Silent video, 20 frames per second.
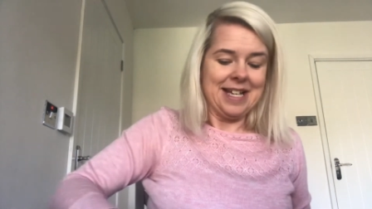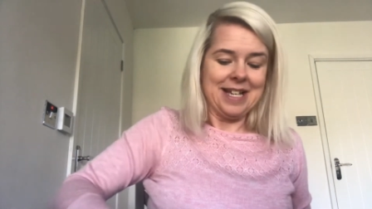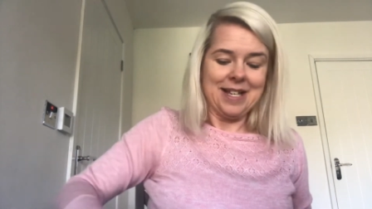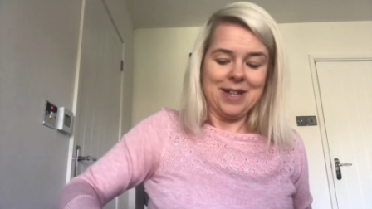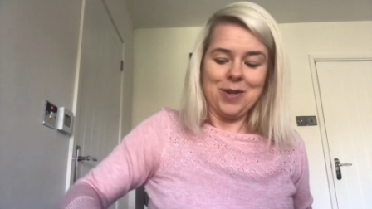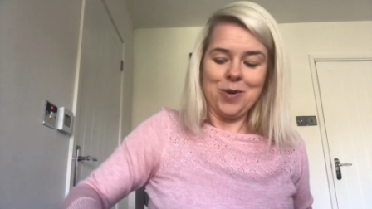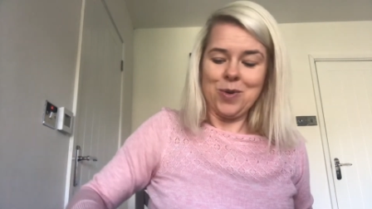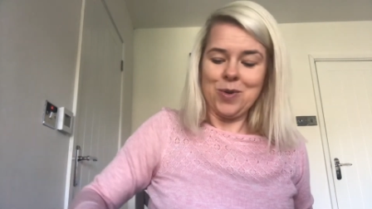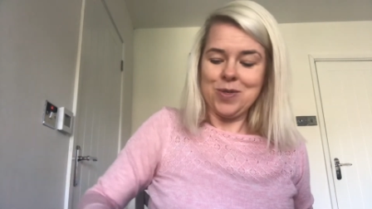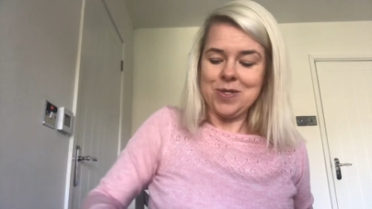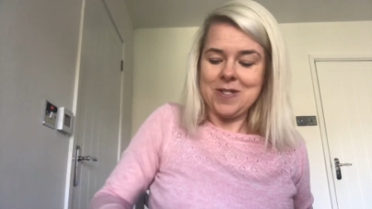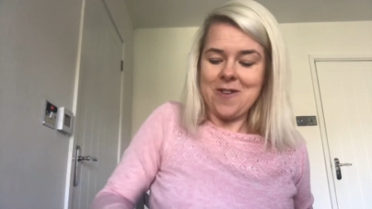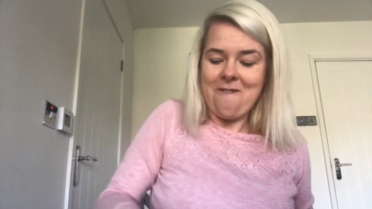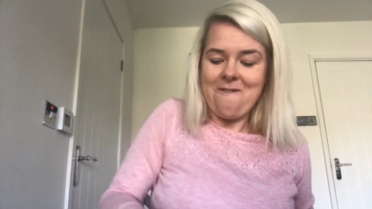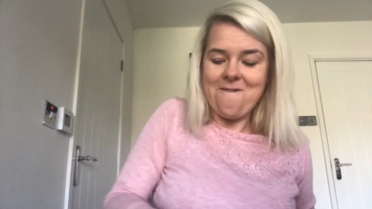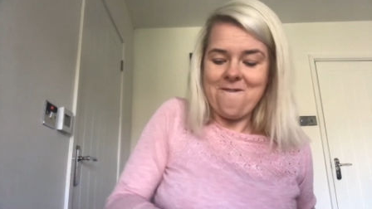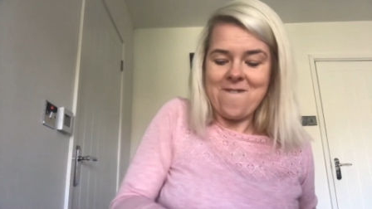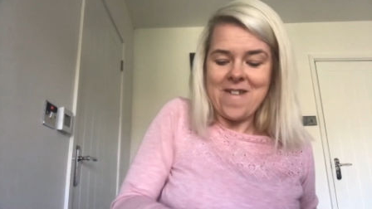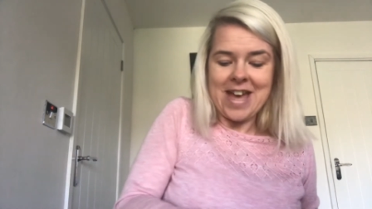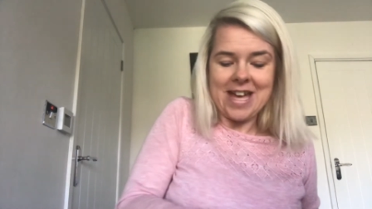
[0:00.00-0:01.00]
Cause and
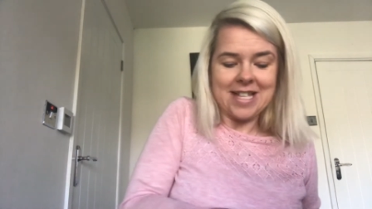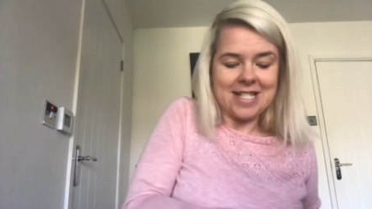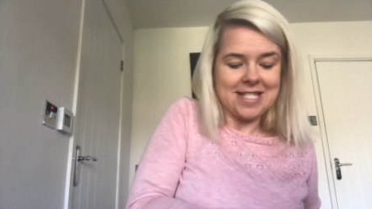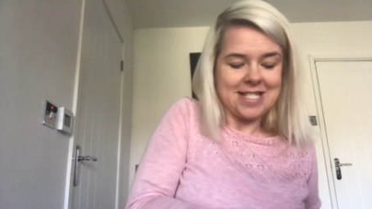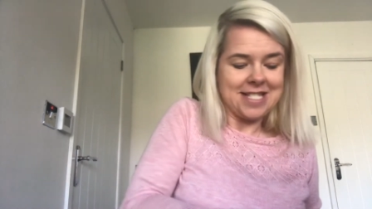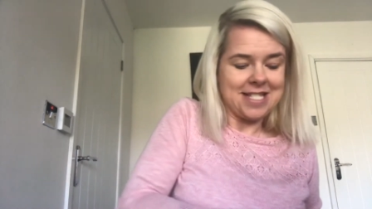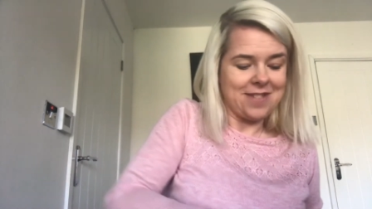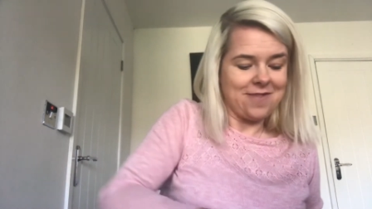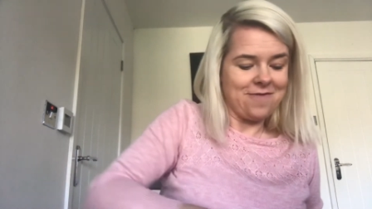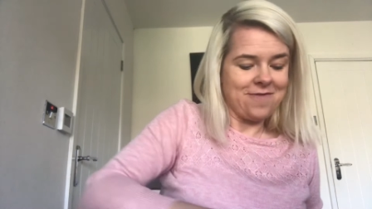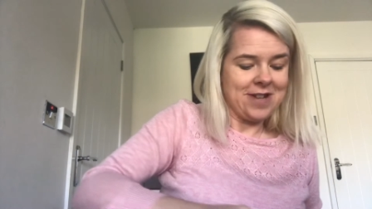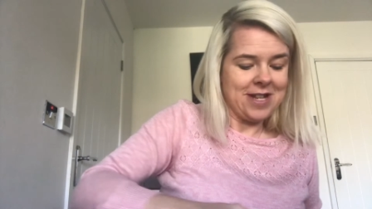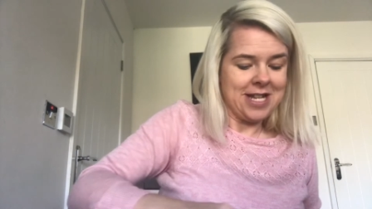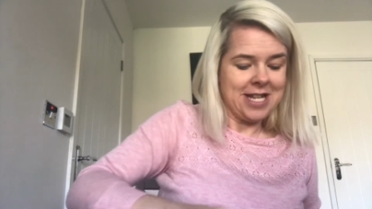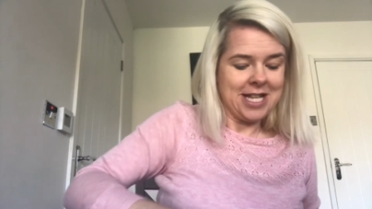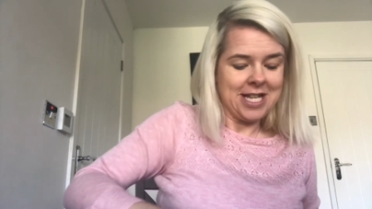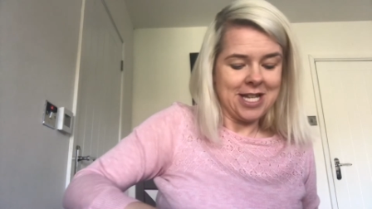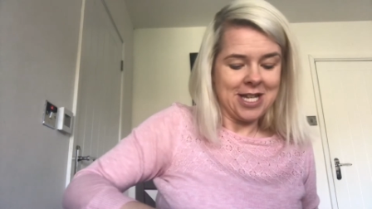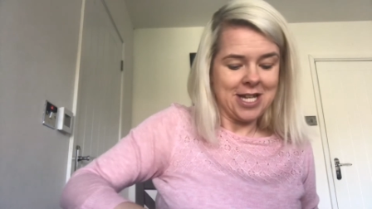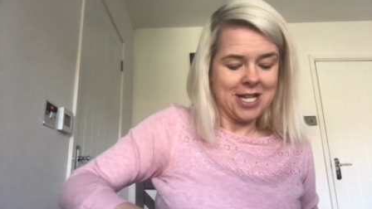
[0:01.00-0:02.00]
effect,
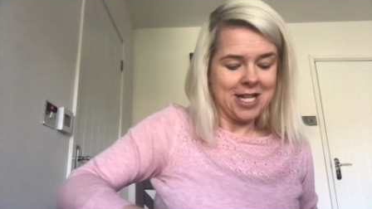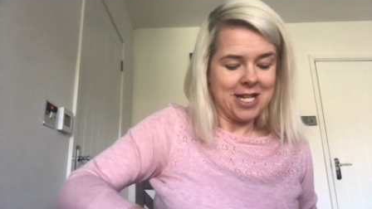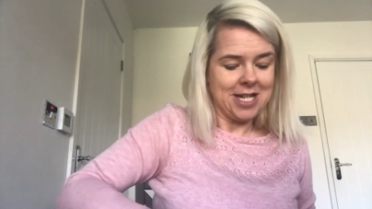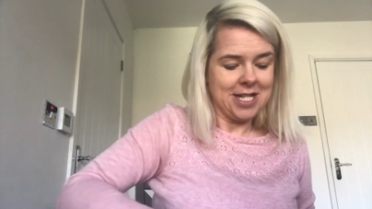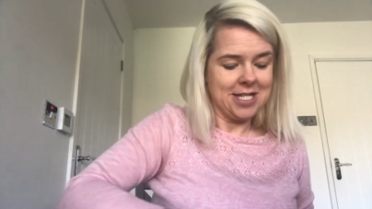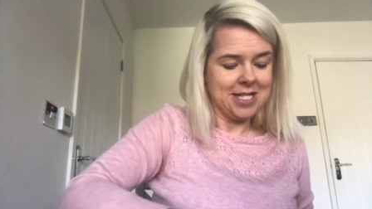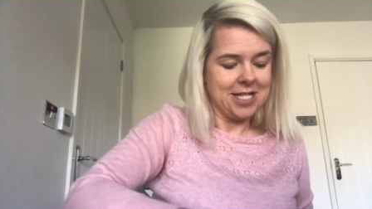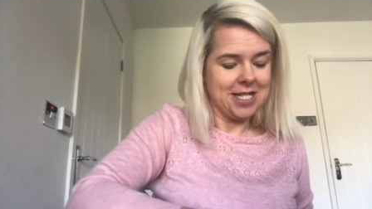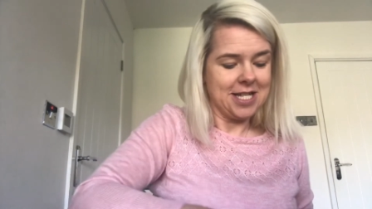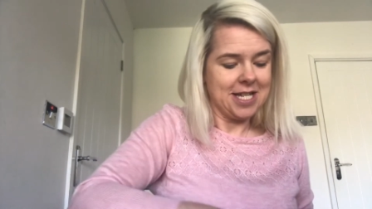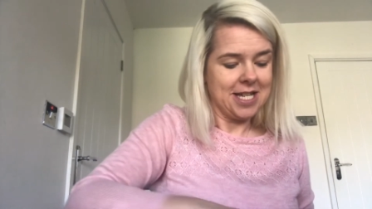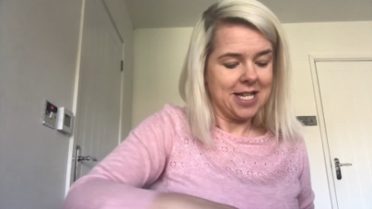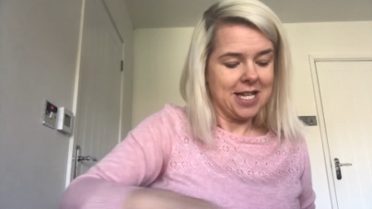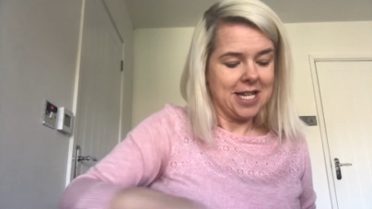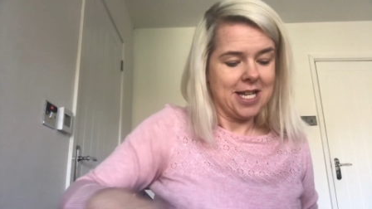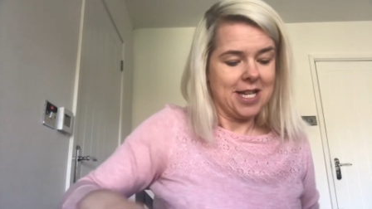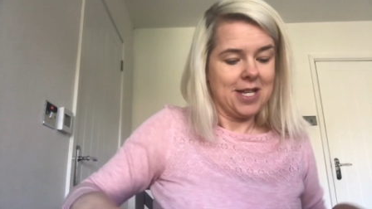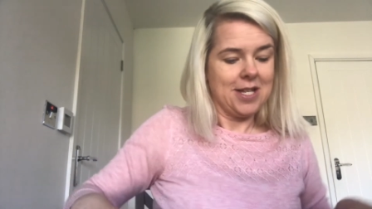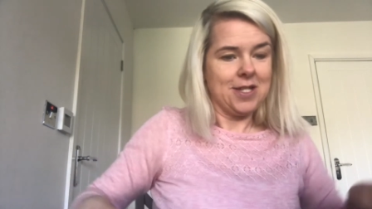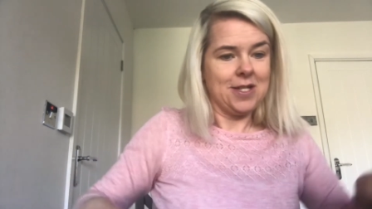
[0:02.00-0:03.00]
really good.
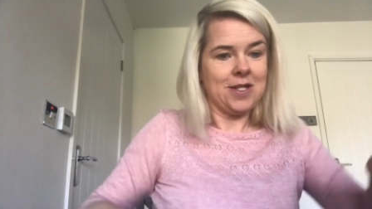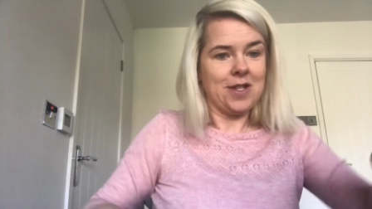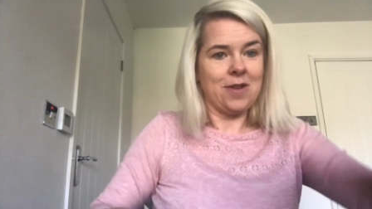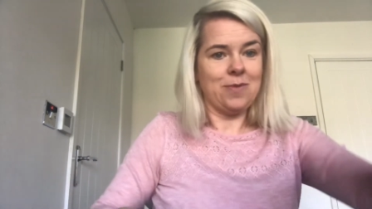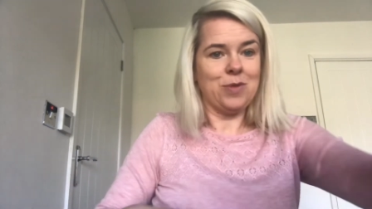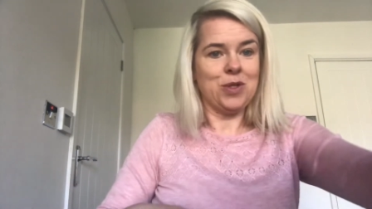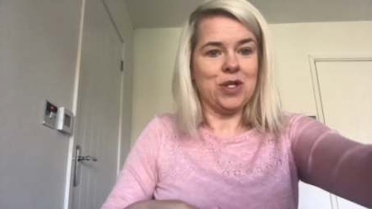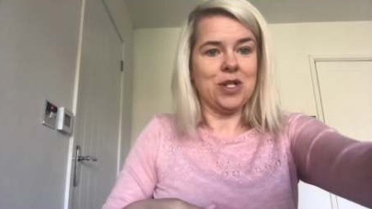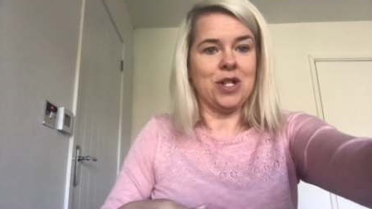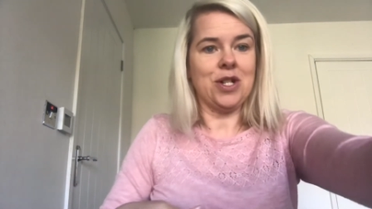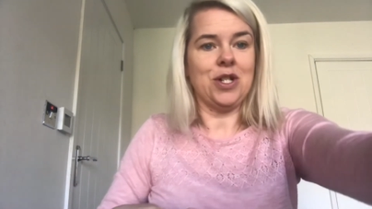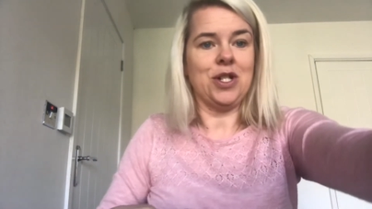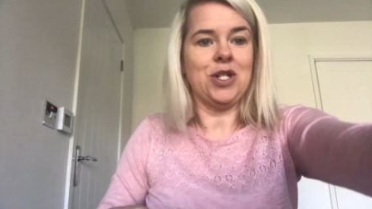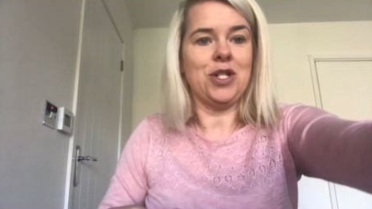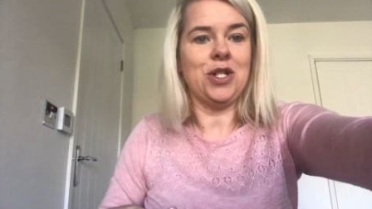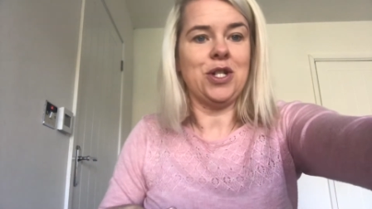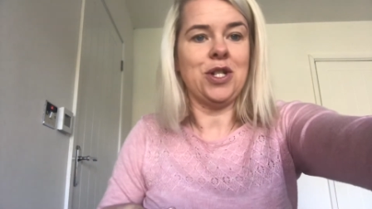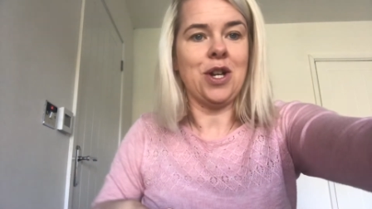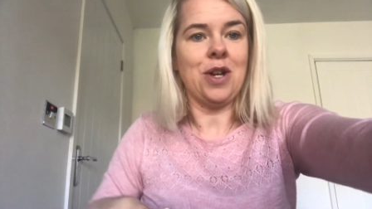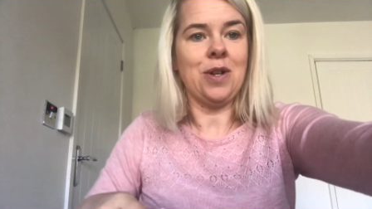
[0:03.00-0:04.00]
So I'm just going to
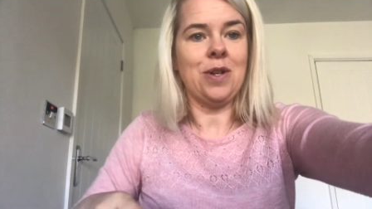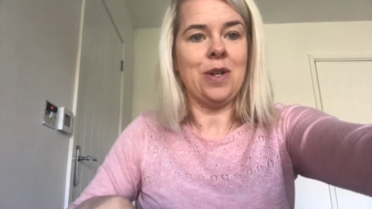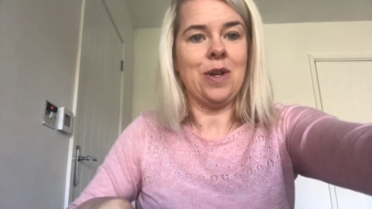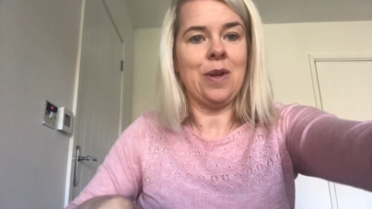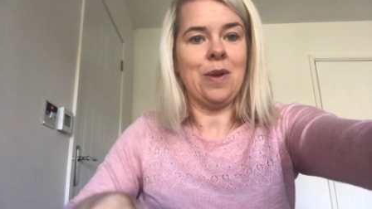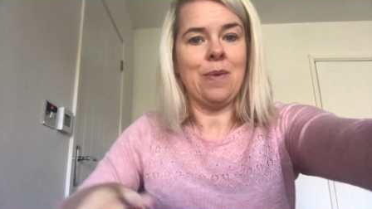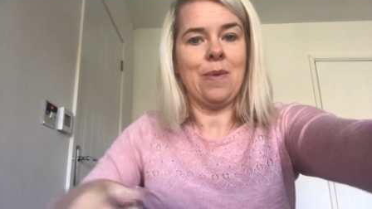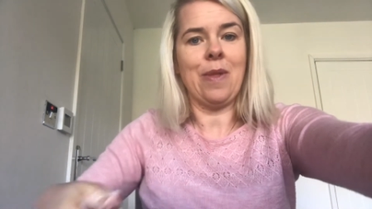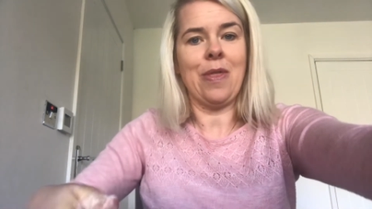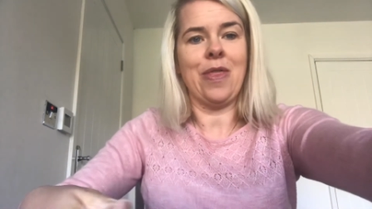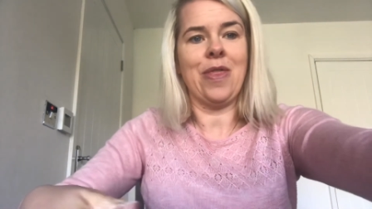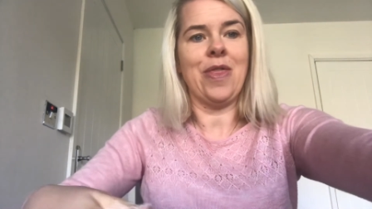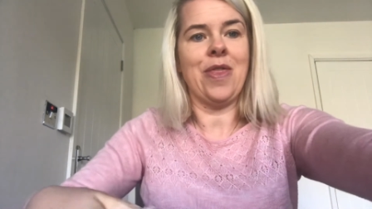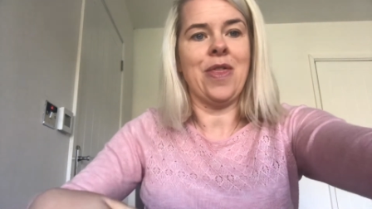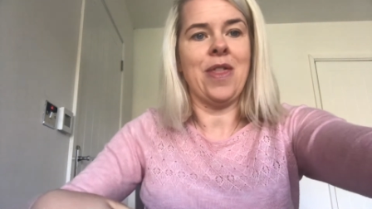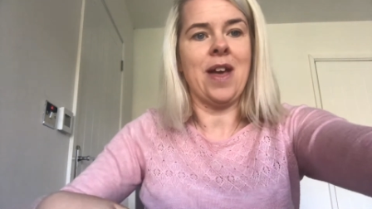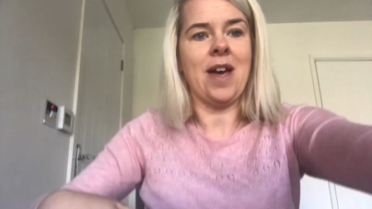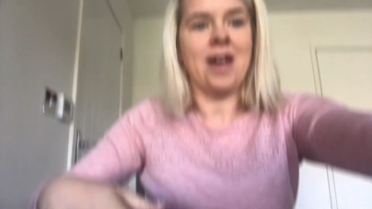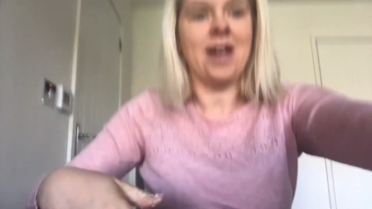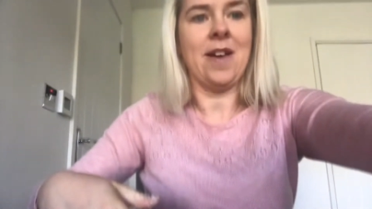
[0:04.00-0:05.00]
show you
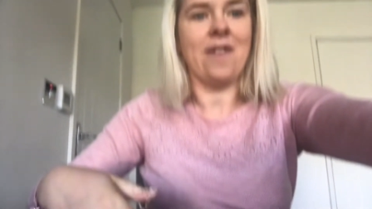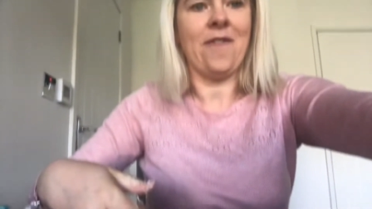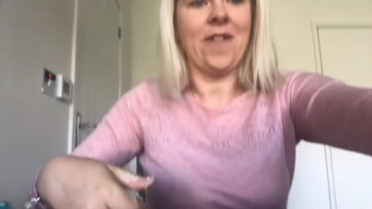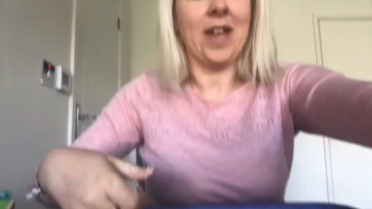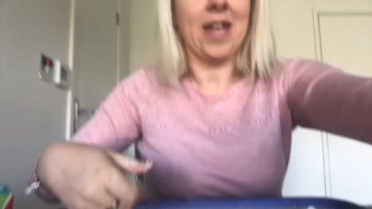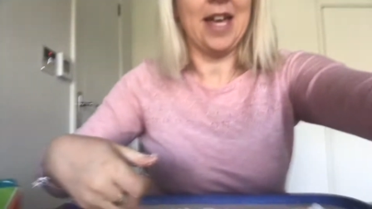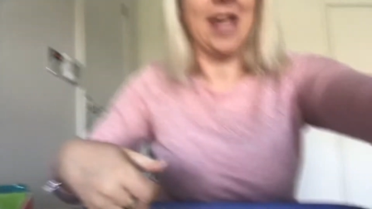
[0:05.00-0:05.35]
that if I